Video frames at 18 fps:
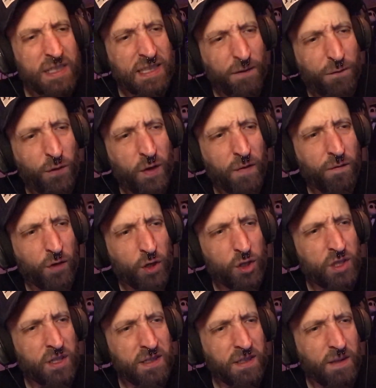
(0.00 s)
different
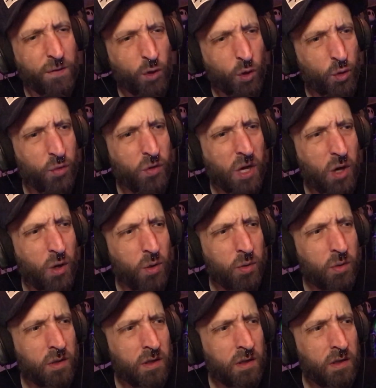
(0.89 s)
versions of
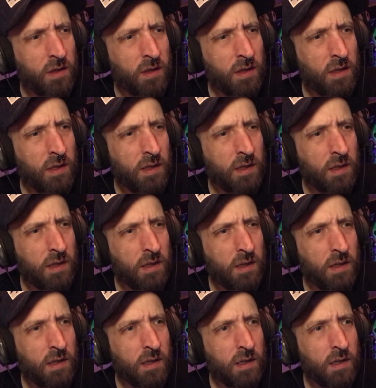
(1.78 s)
Uno.
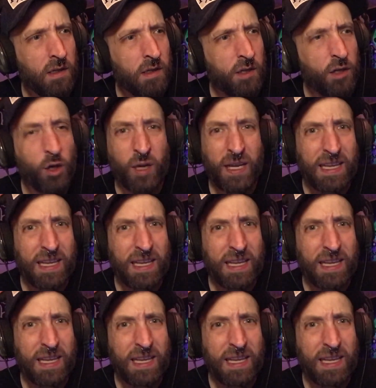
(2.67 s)
You know,